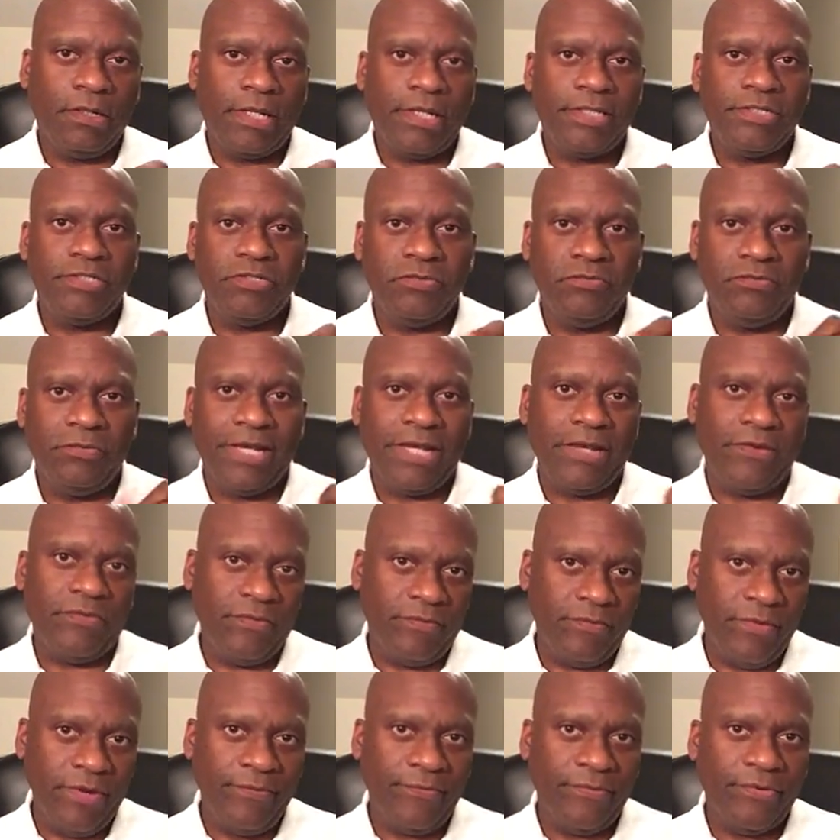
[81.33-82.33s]
As you might
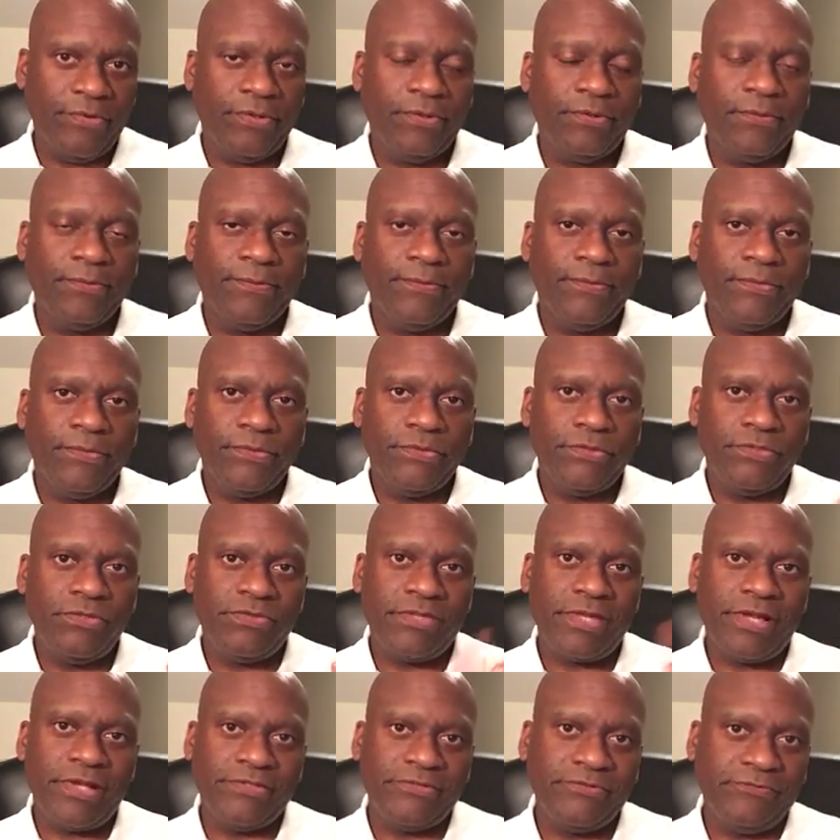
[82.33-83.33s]
remember,
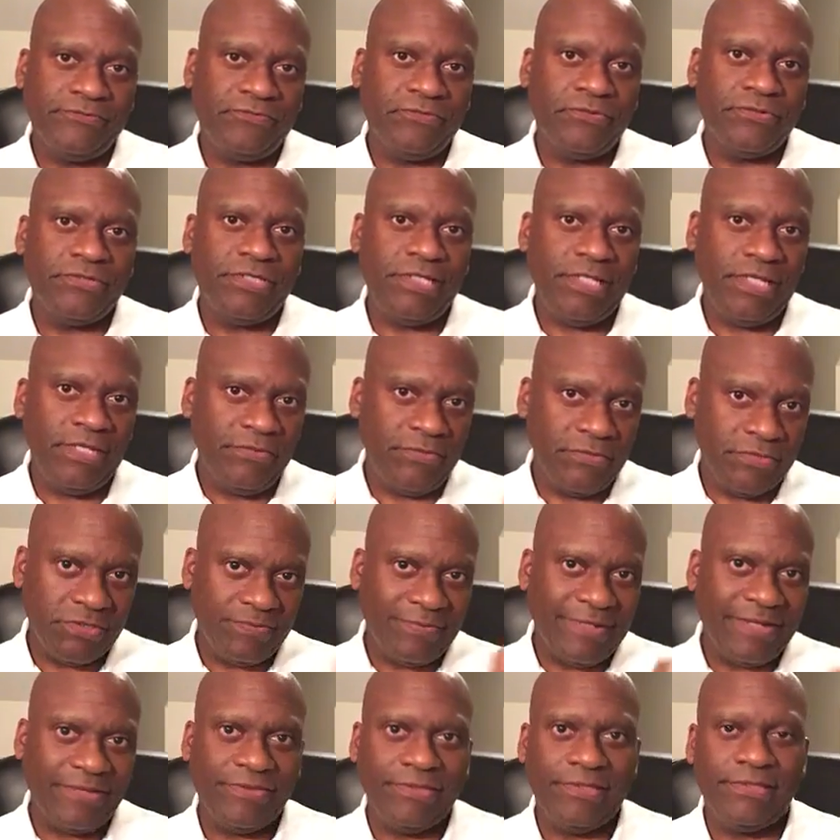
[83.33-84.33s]
two thousand fourteen was
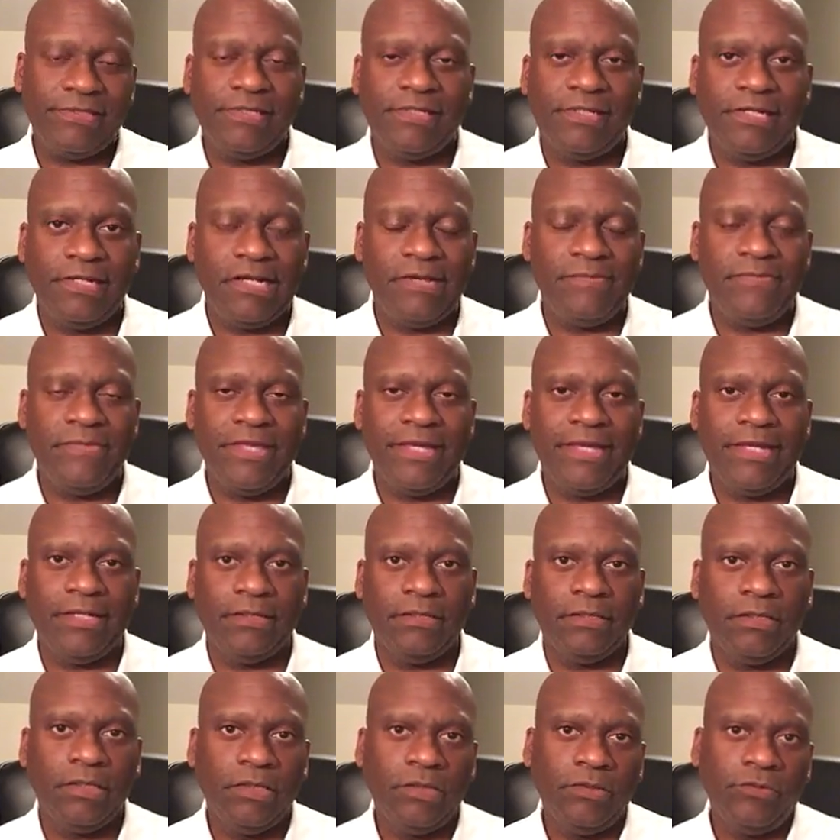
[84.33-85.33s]
about the time
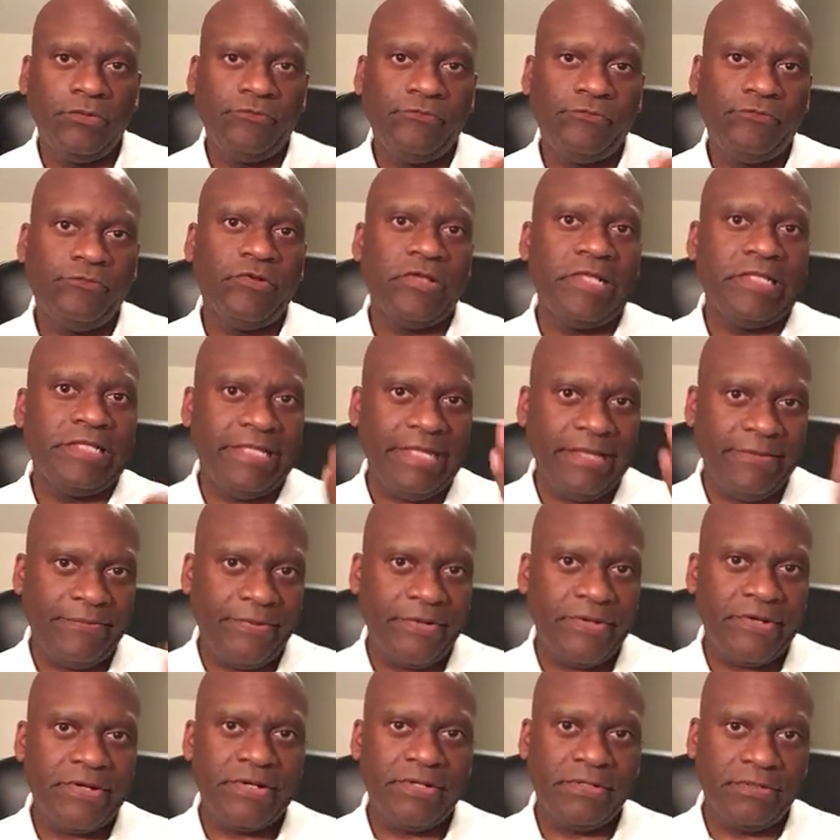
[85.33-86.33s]
that Floyd
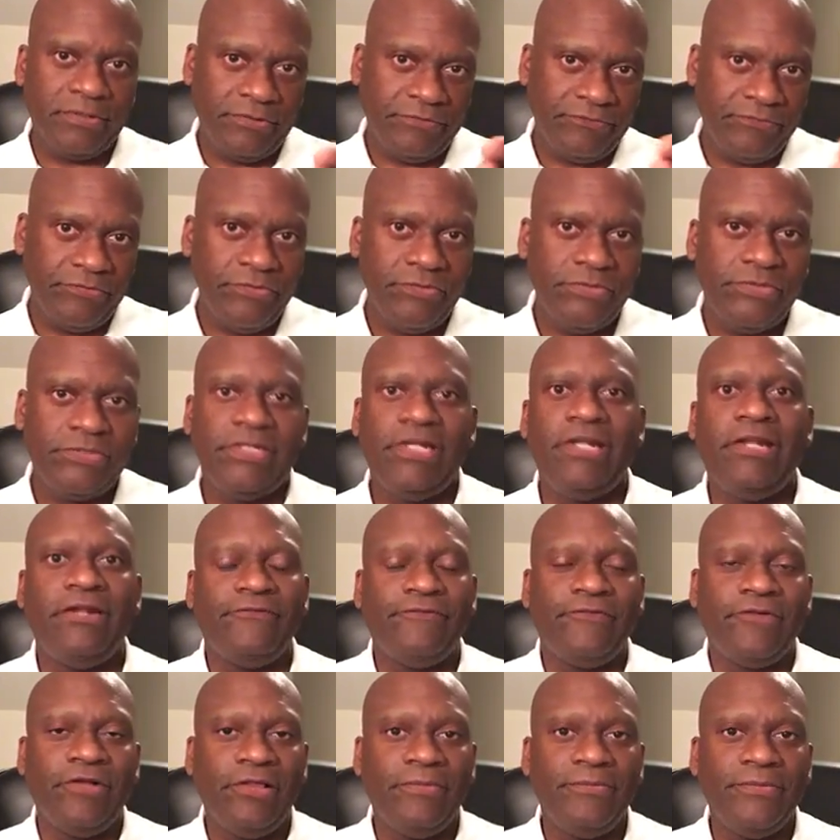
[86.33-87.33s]
Gephardt of New City
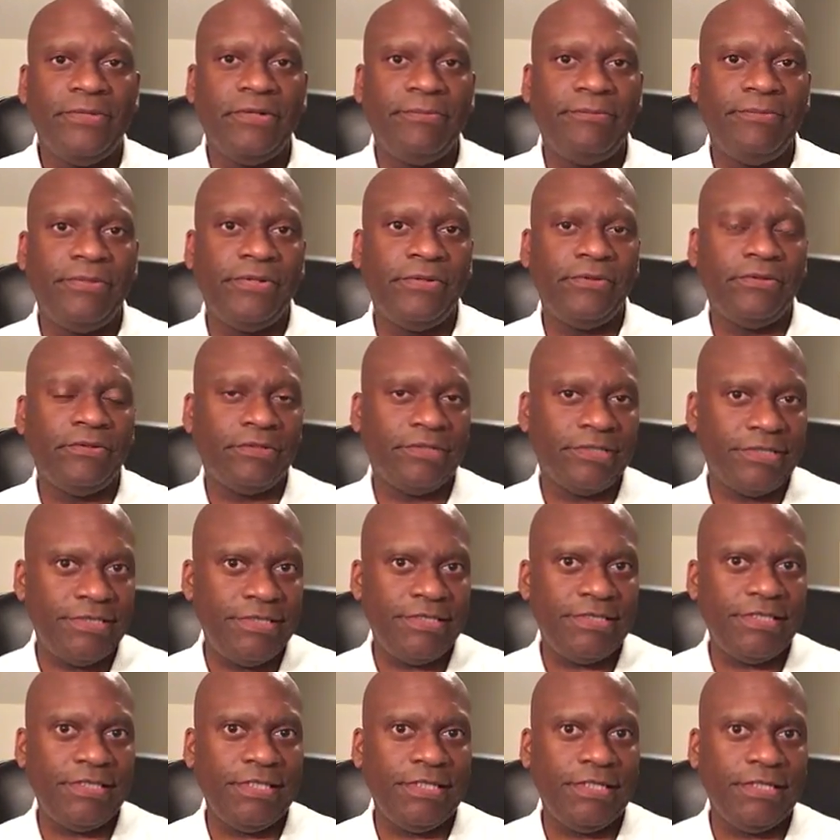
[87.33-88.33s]
Development appeared on the
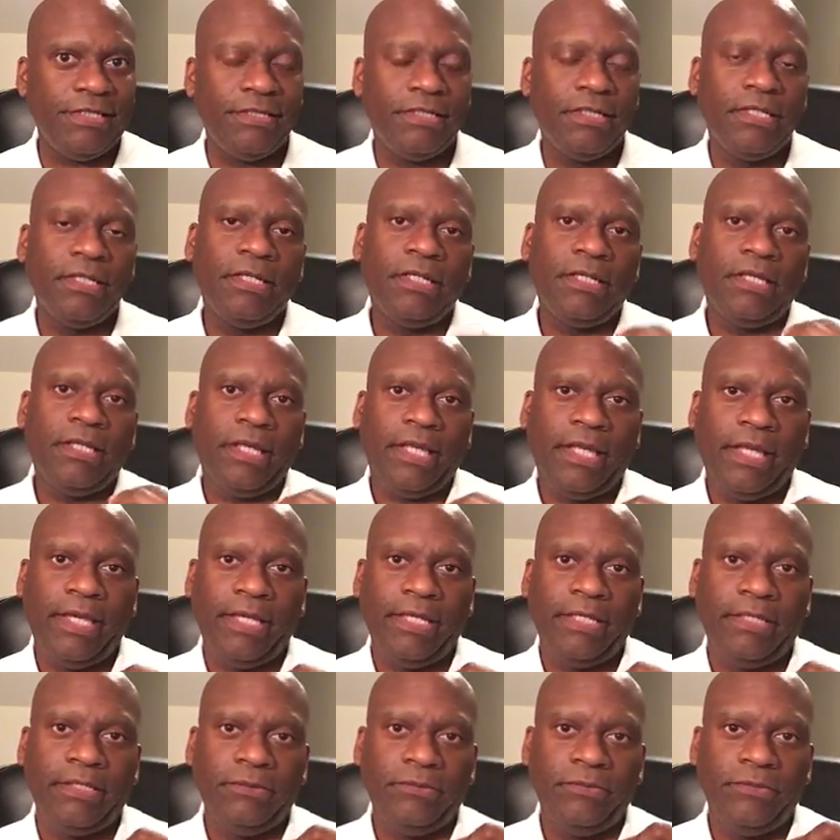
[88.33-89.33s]
scene
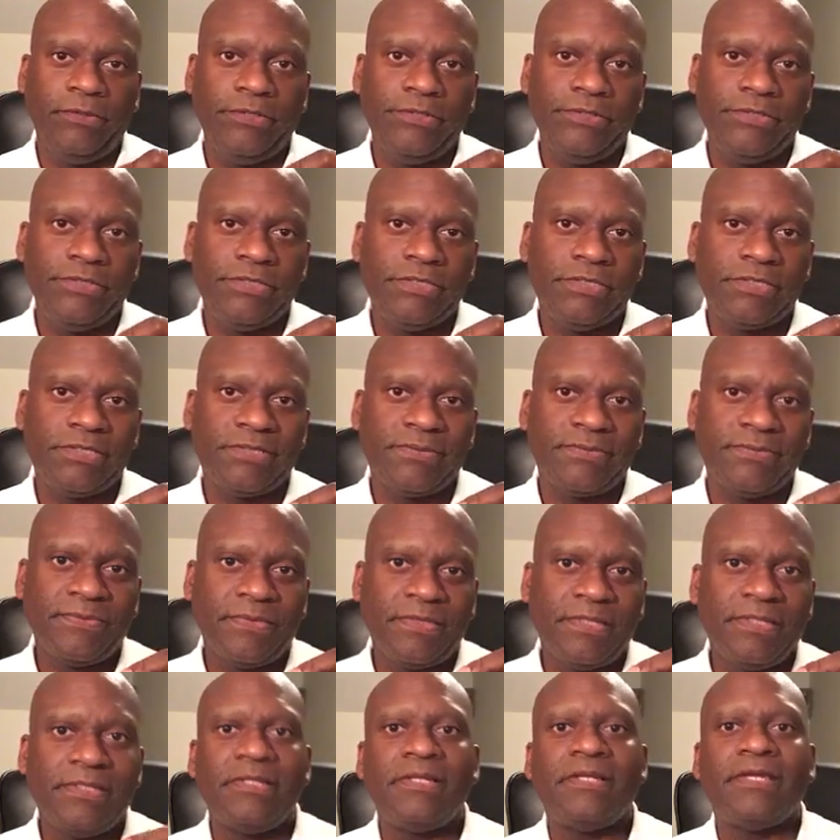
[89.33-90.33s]
and was
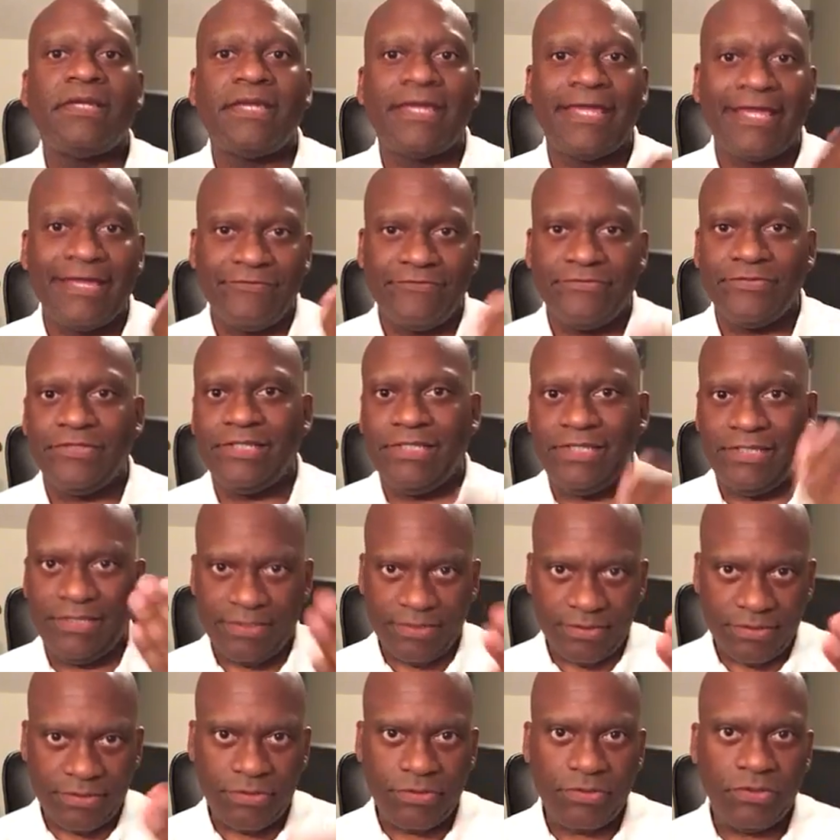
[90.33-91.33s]
heavily
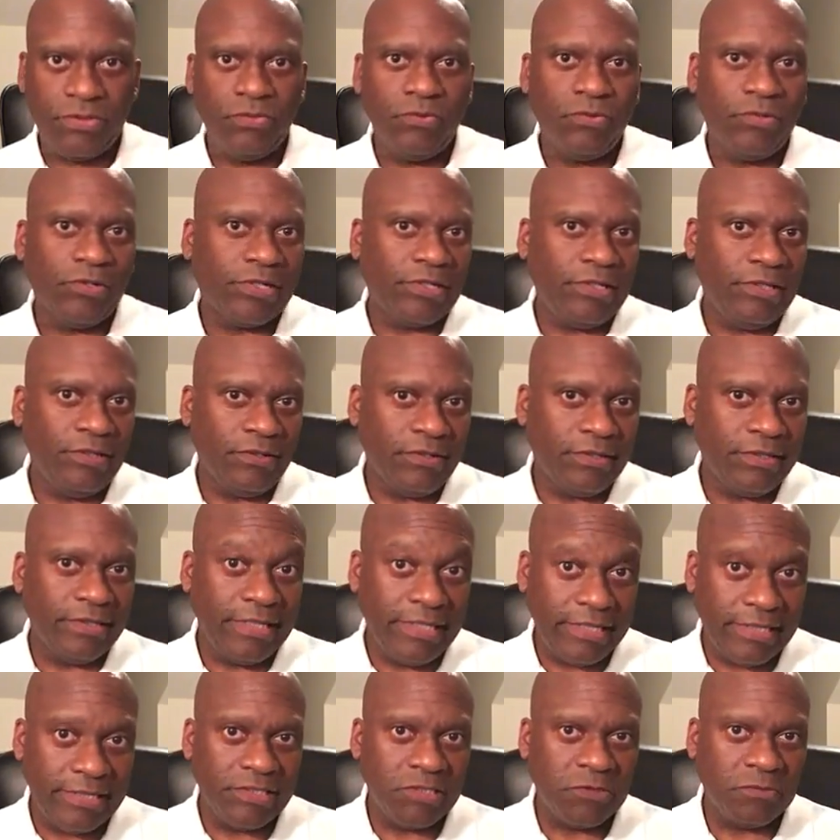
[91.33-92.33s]
into working on
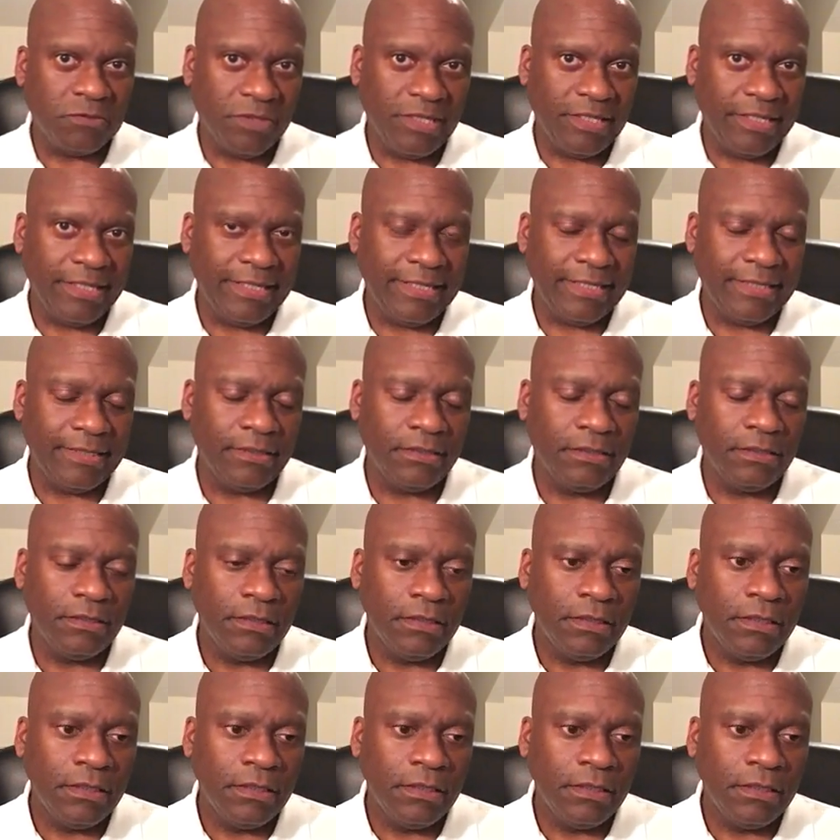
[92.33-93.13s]
his plan